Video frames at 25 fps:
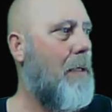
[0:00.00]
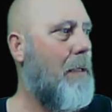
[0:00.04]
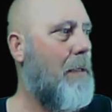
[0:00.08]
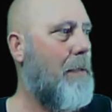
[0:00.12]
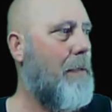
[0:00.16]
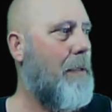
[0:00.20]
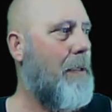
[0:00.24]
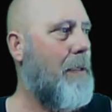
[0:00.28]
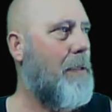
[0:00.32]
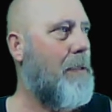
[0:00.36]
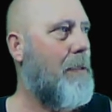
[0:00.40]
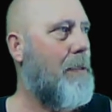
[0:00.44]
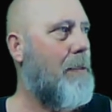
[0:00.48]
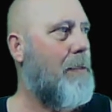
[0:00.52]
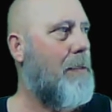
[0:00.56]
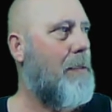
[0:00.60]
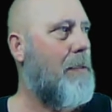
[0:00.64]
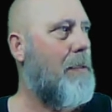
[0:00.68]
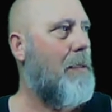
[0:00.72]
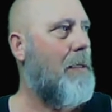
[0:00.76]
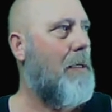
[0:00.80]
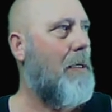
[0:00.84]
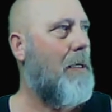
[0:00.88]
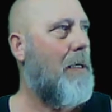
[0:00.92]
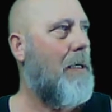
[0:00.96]

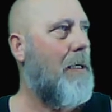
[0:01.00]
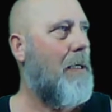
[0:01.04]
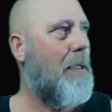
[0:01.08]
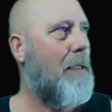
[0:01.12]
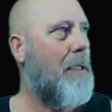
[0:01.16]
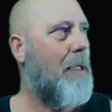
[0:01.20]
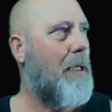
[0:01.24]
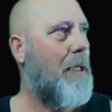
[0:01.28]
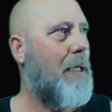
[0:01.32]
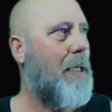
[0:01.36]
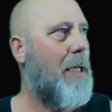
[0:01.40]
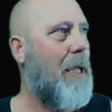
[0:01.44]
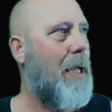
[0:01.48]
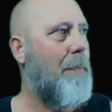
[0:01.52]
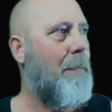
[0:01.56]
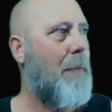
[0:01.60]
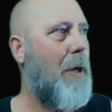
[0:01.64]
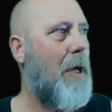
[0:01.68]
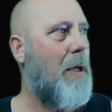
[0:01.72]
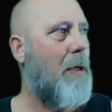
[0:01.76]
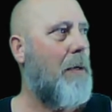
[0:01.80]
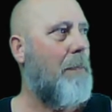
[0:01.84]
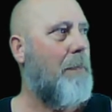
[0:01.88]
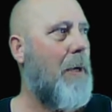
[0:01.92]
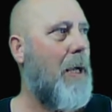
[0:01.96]
This think came
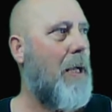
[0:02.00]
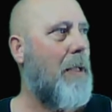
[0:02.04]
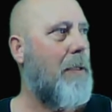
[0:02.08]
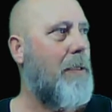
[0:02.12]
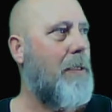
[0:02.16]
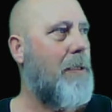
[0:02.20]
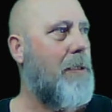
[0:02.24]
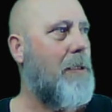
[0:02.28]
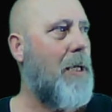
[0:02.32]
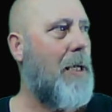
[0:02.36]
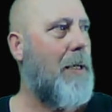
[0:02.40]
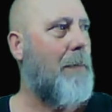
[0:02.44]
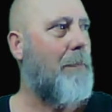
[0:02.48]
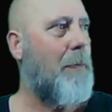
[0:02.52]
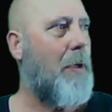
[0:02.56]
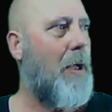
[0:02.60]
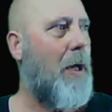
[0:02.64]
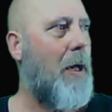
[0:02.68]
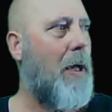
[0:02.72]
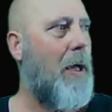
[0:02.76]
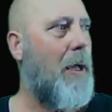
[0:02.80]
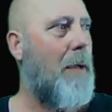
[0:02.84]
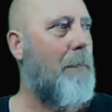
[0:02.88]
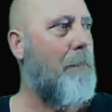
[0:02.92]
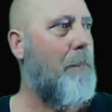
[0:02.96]
out about the same
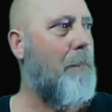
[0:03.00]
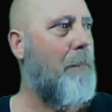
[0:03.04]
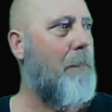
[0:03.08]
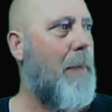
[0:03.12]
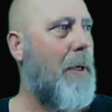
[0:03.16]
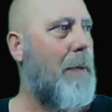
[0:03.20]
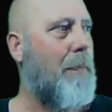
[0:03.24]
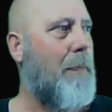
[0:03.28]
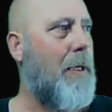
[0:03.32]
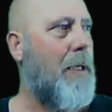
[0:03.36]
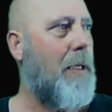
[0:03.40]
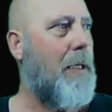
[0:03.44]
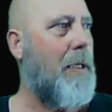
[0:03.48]
time, maybe a